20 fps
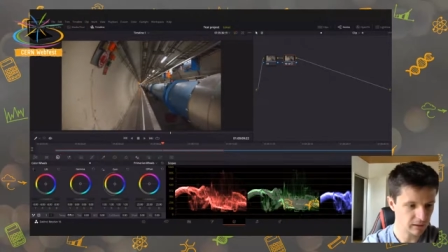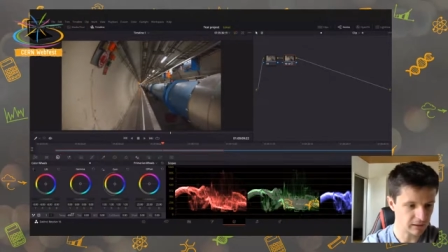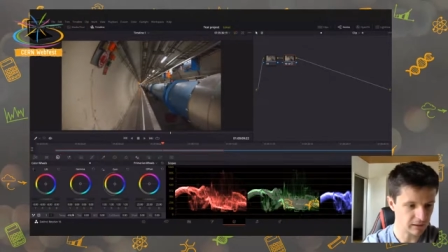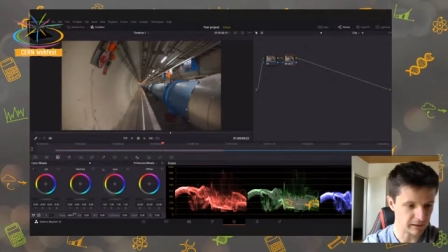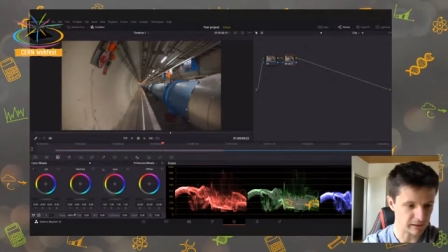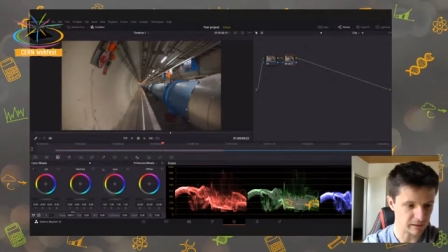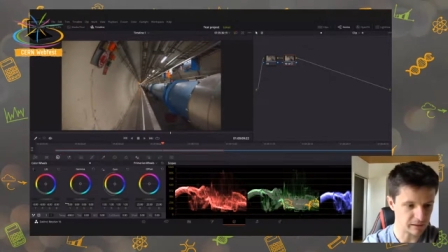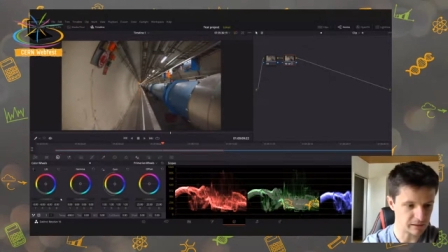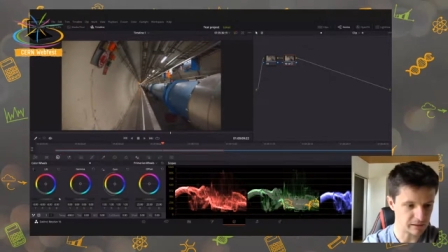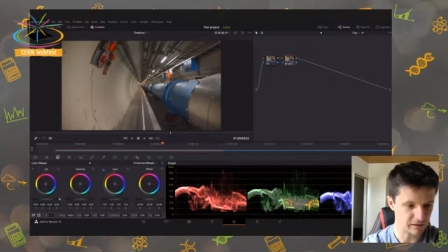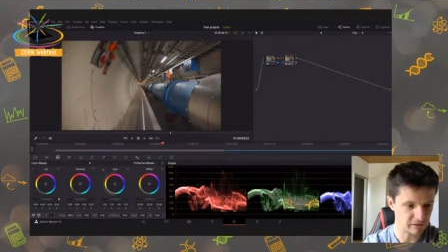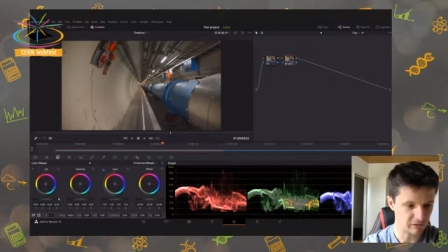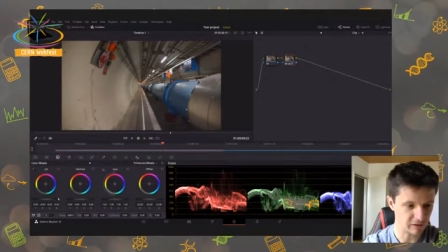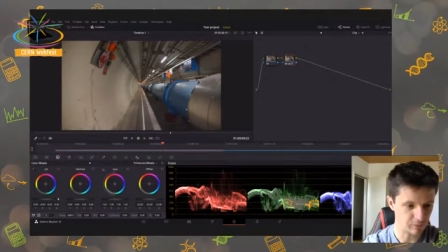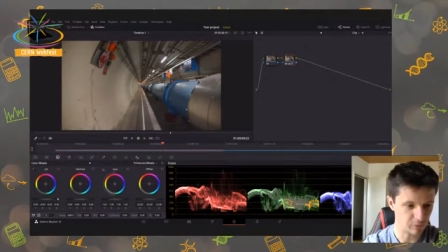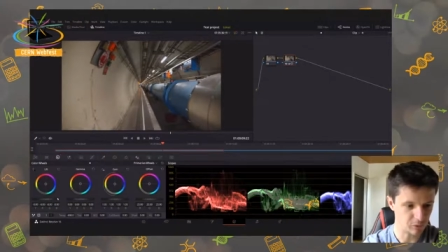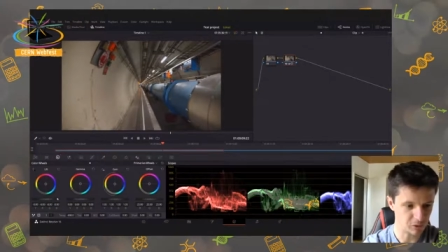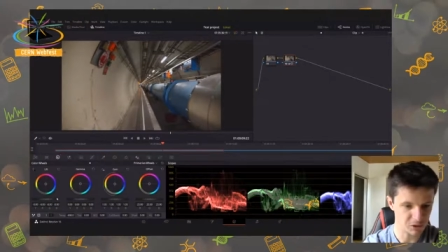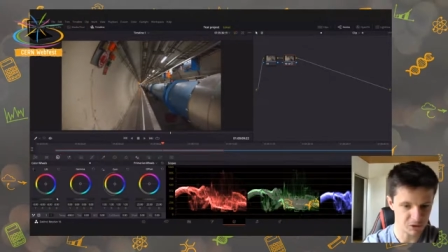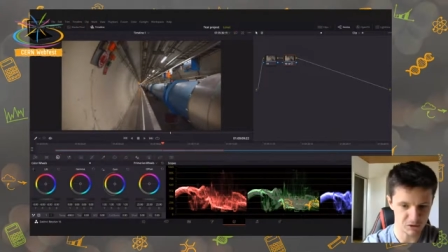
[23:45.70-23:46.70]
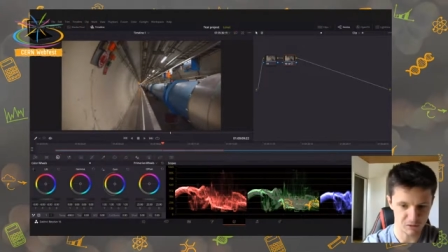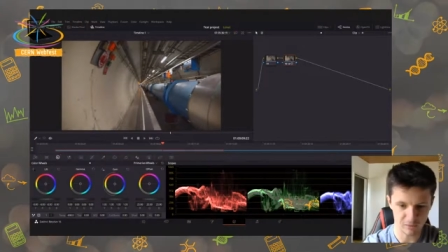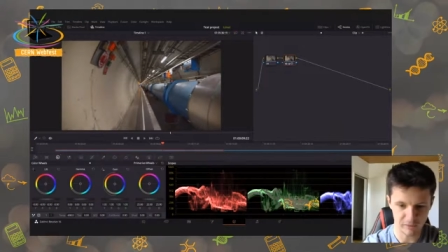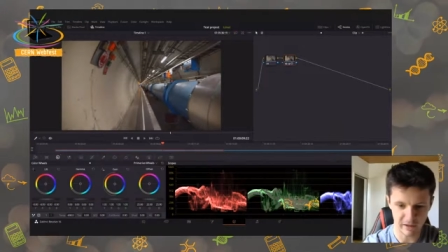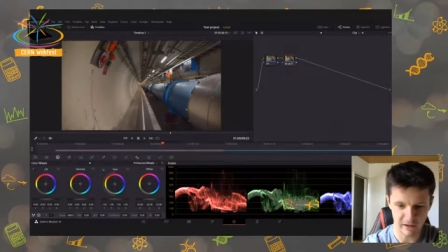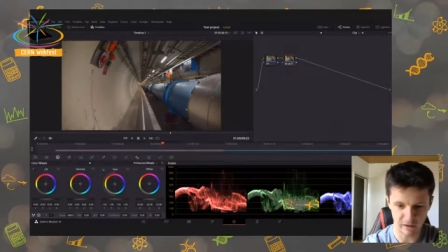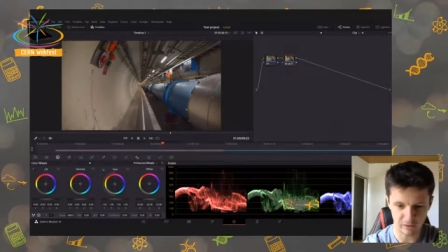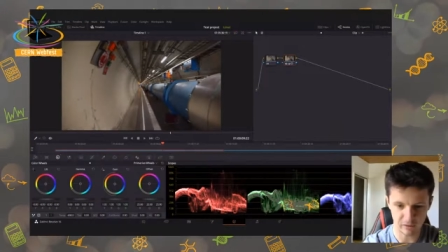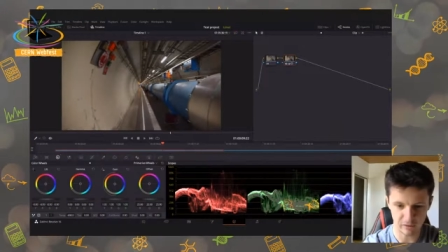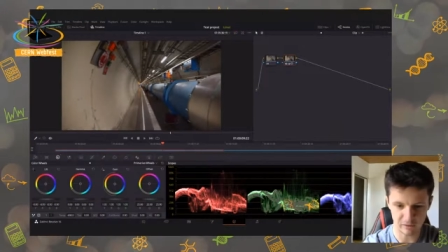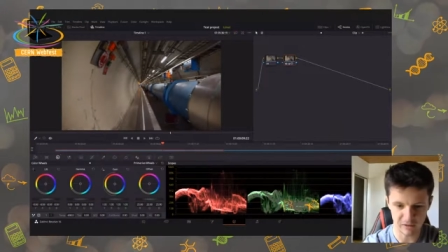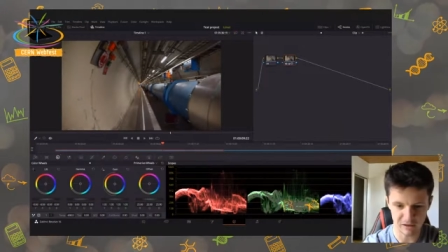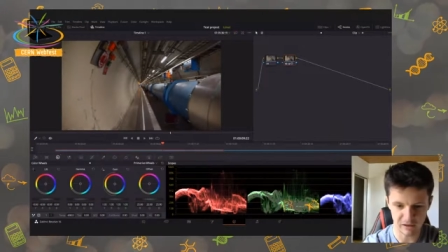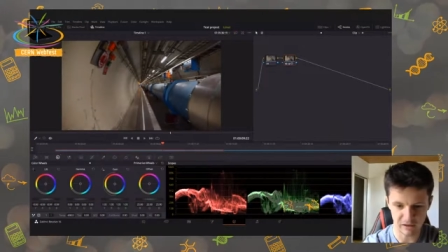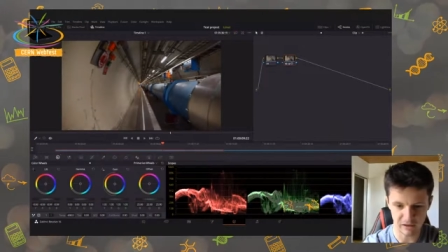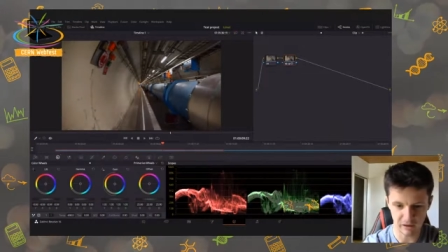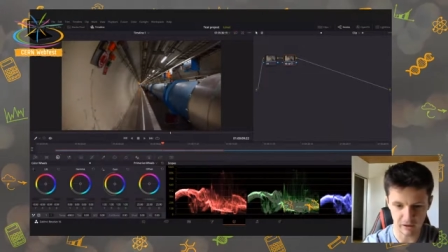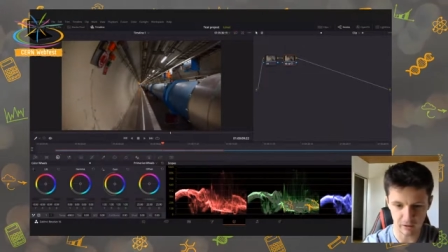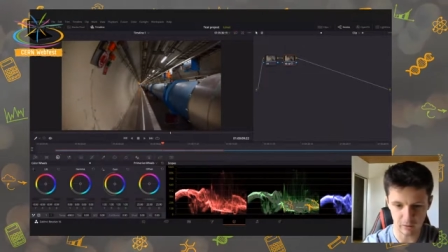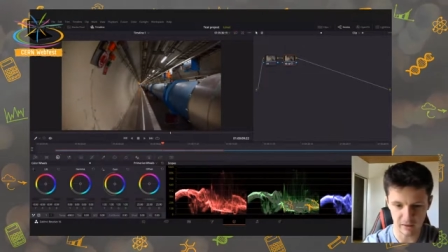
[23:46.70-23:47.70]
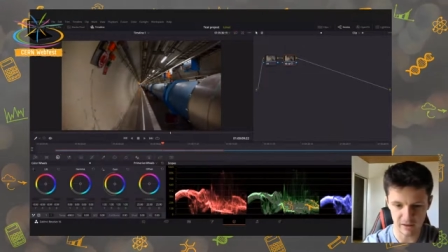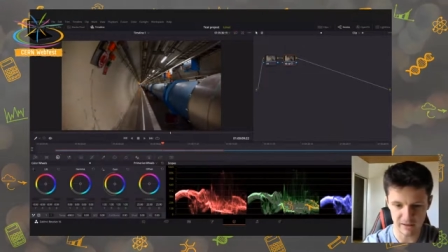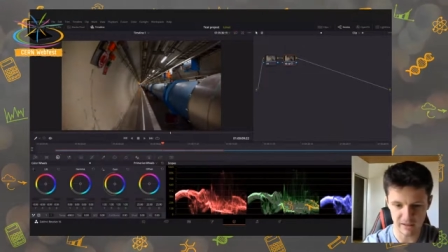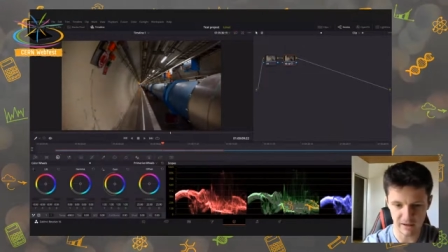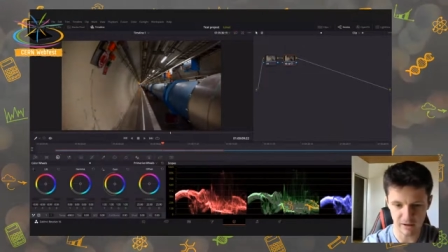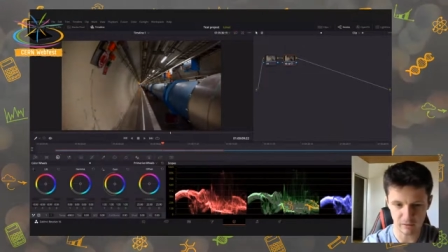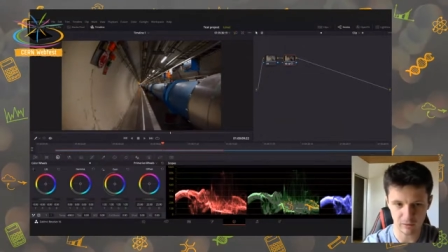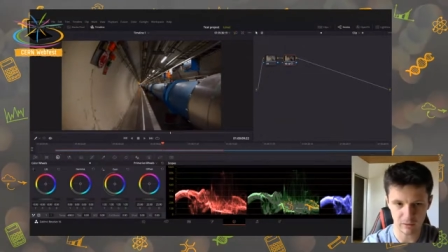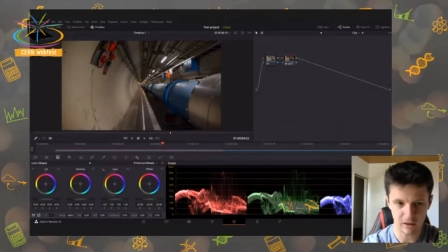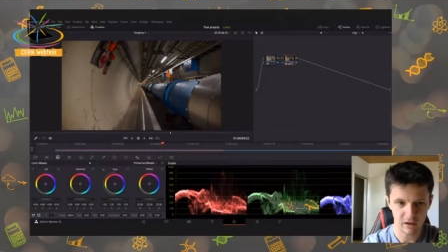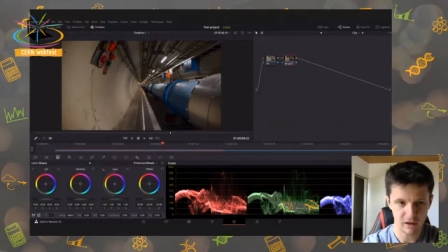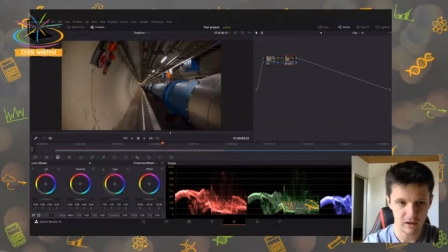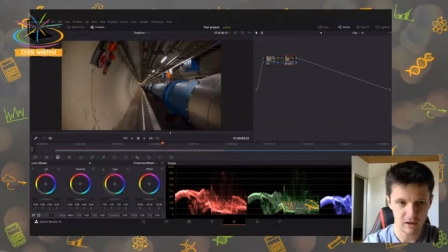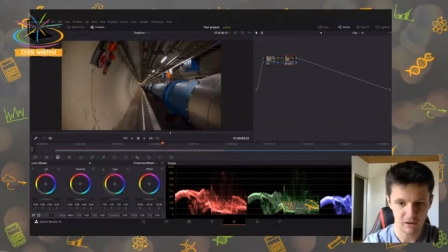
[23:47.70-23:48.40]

and if I push them down, you'll see they go way down.